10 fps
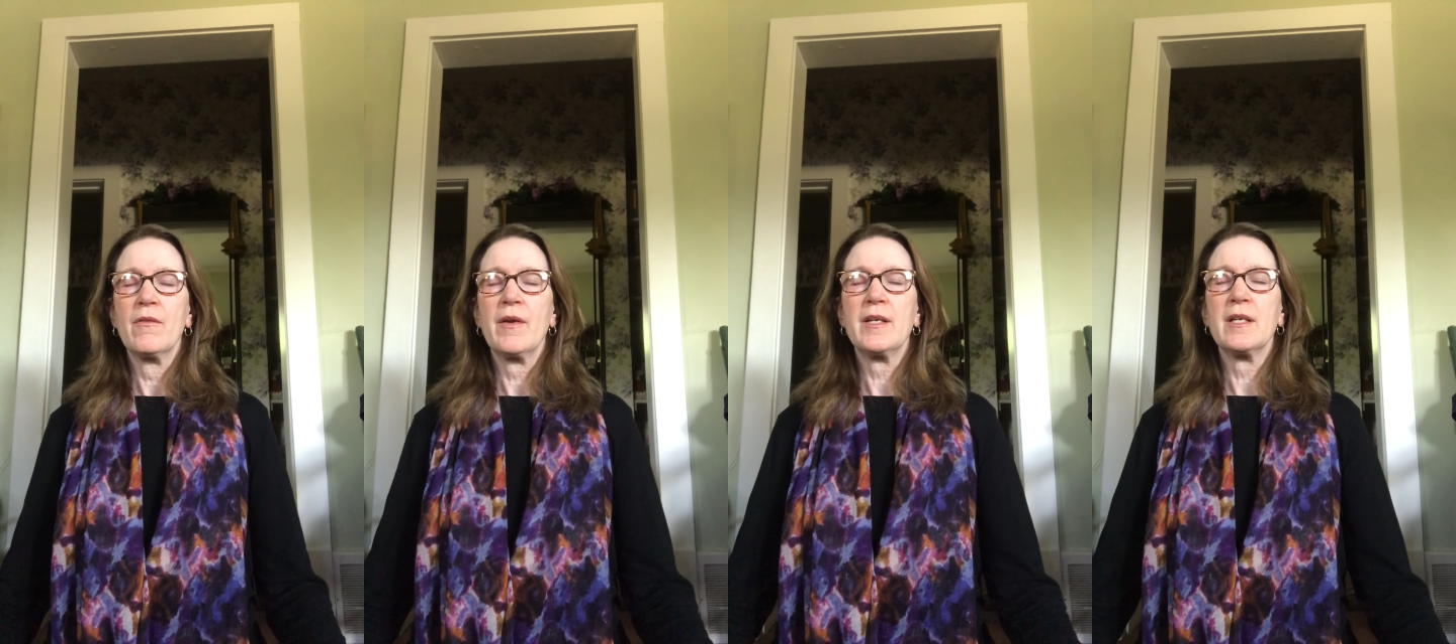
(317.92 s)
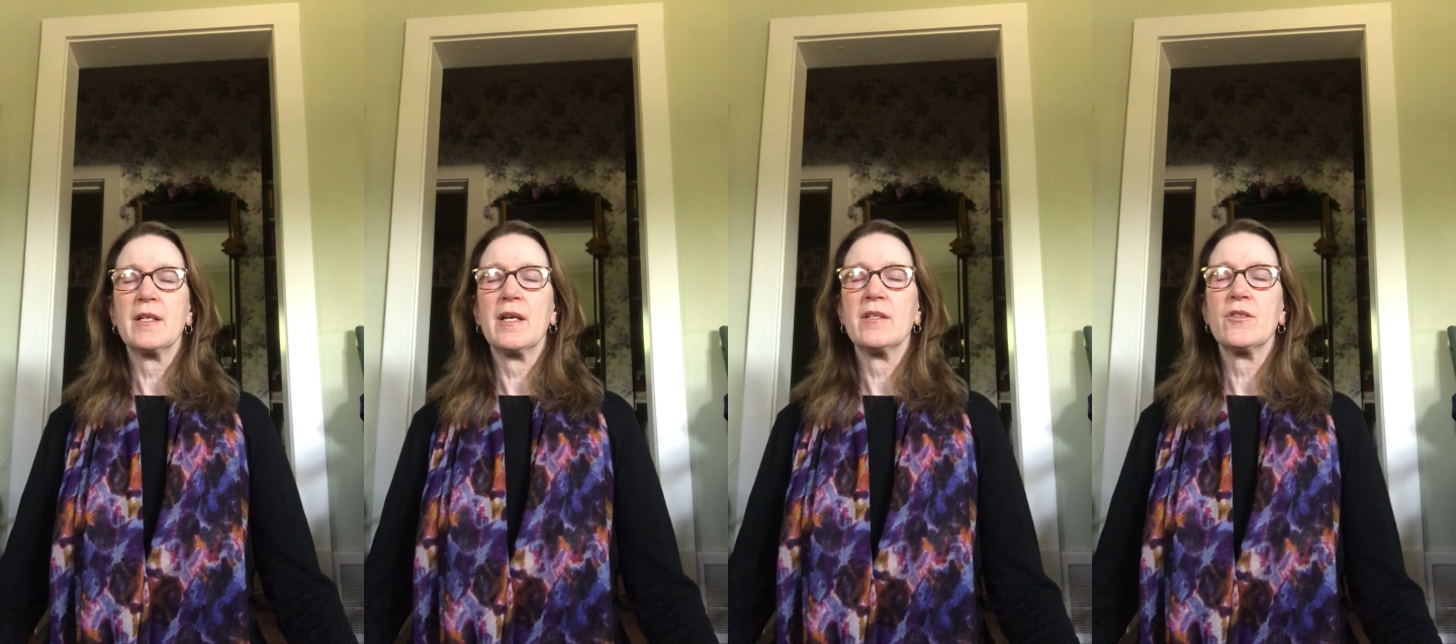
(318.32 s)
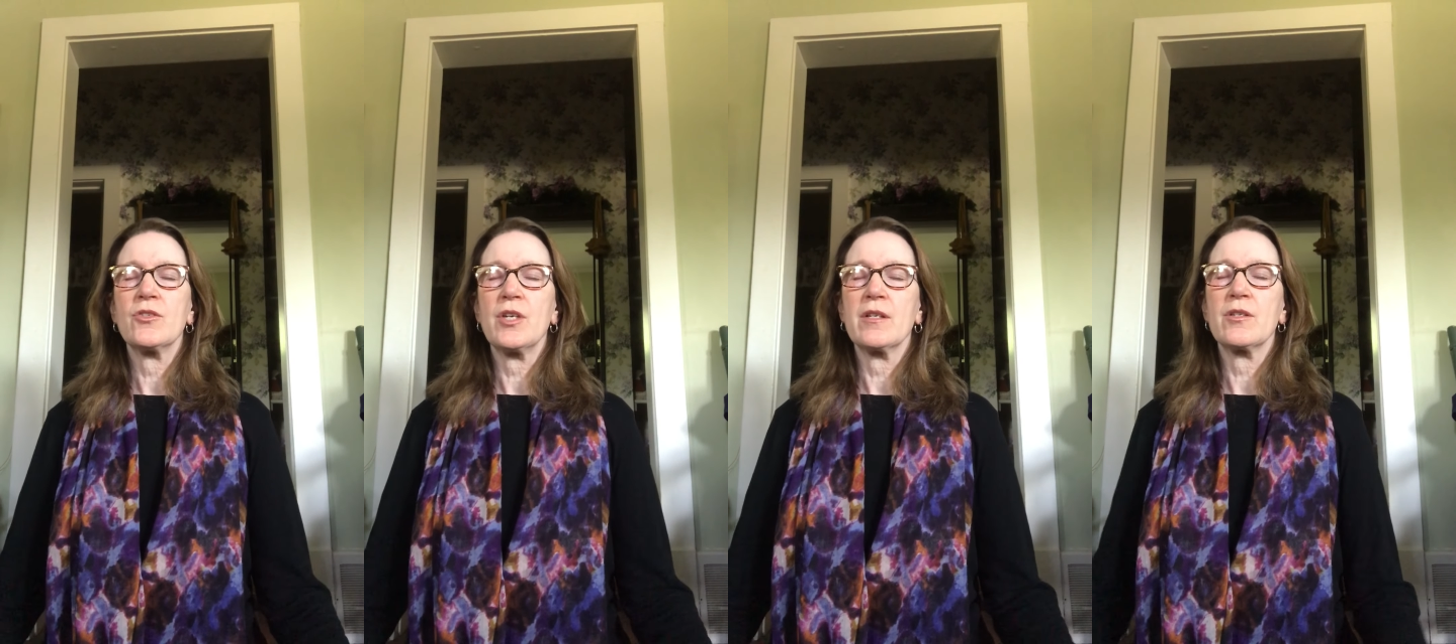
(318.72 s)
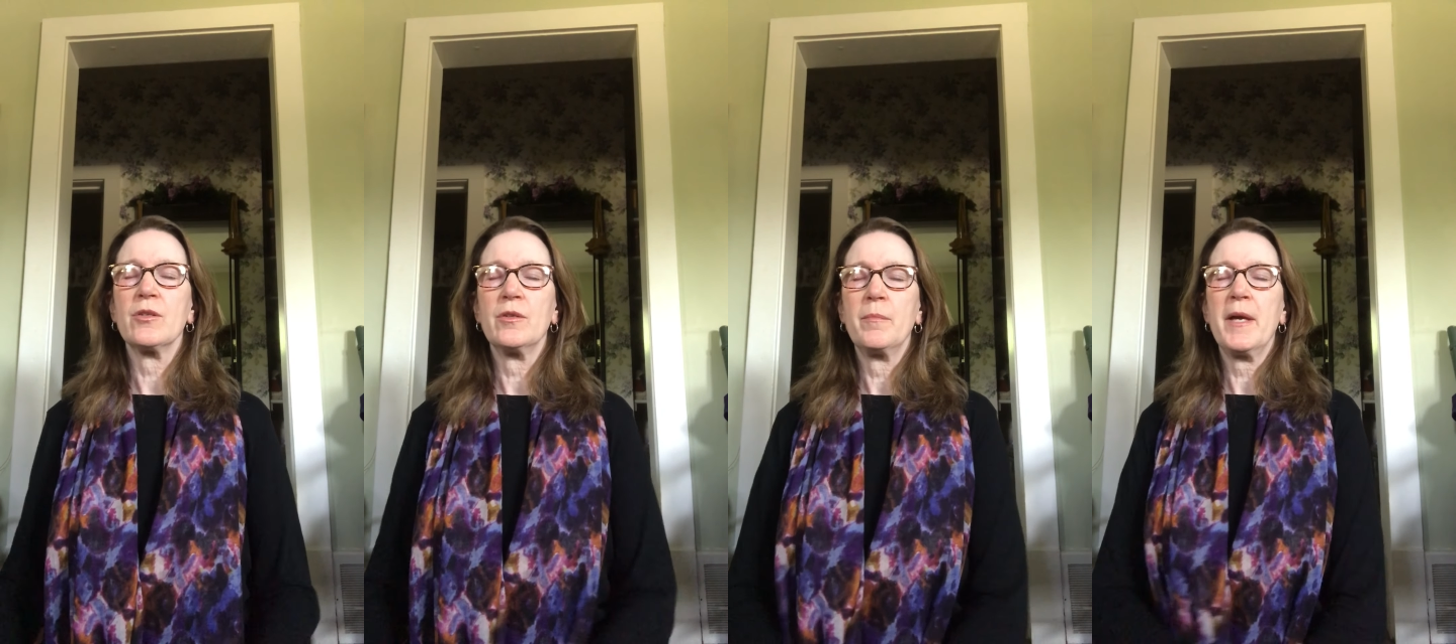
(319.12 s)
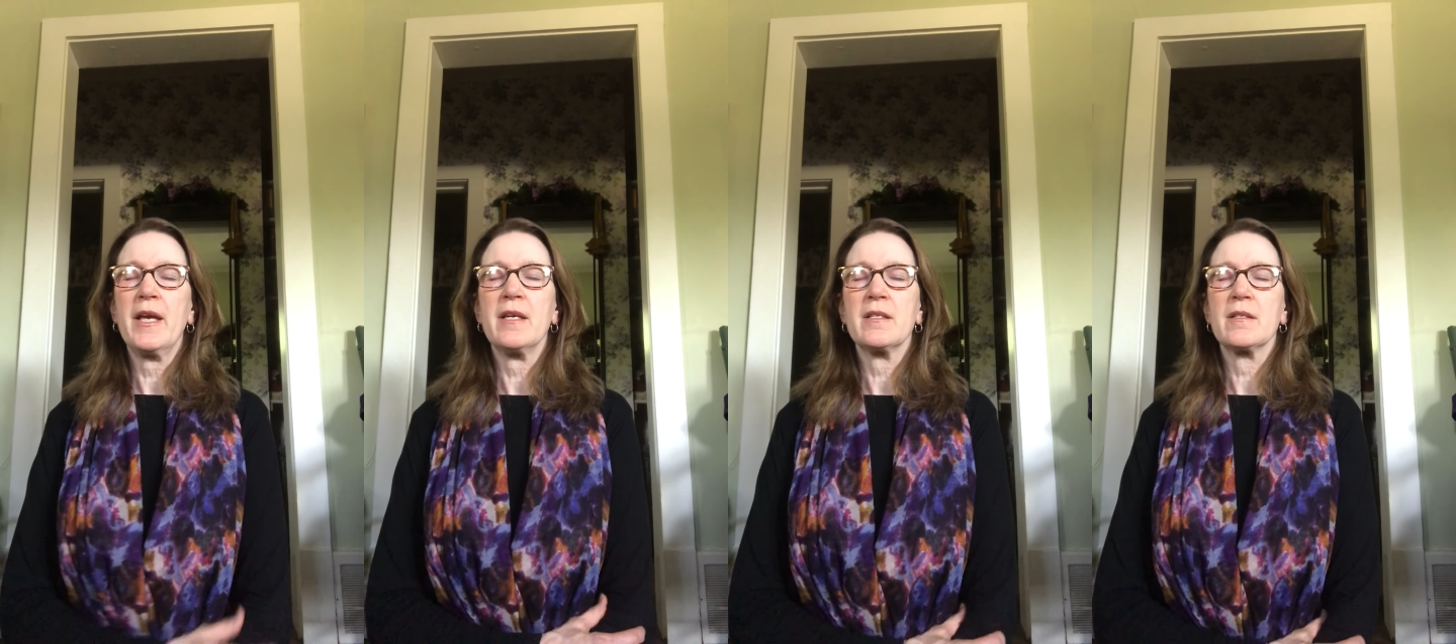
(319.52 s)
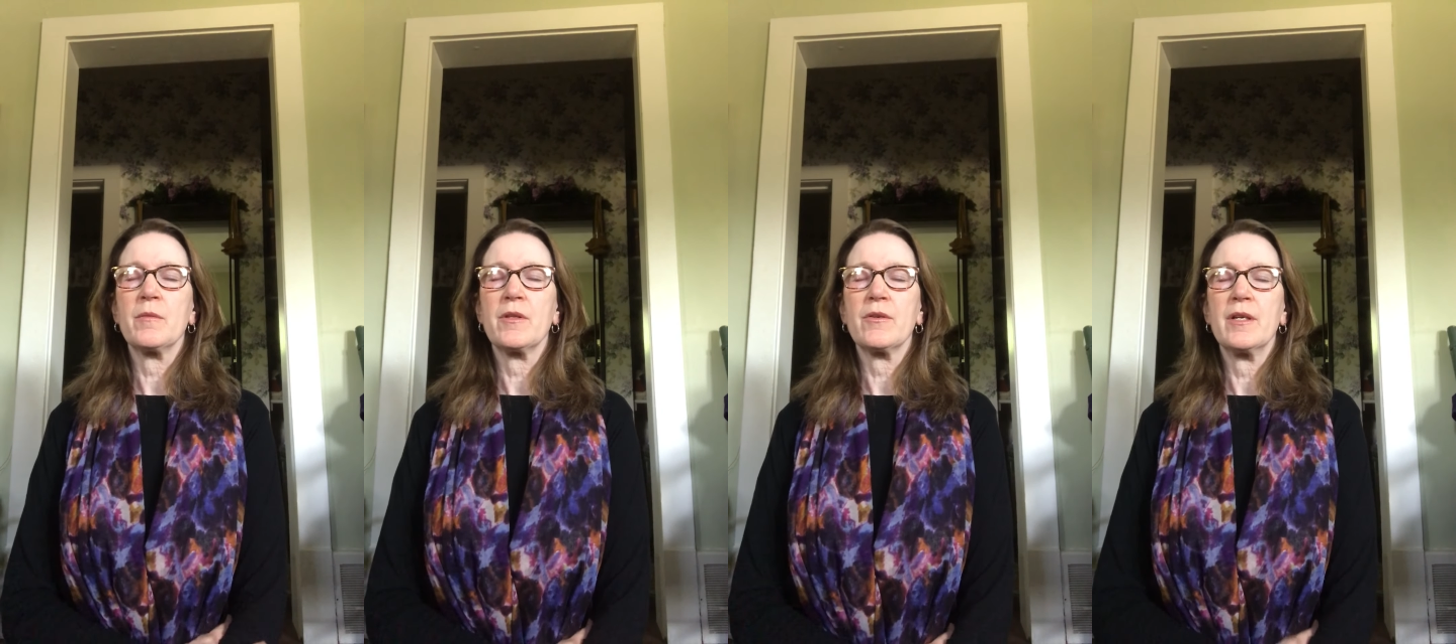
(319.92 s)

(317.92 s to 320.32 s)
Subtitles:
Finding a nice gentle pace with your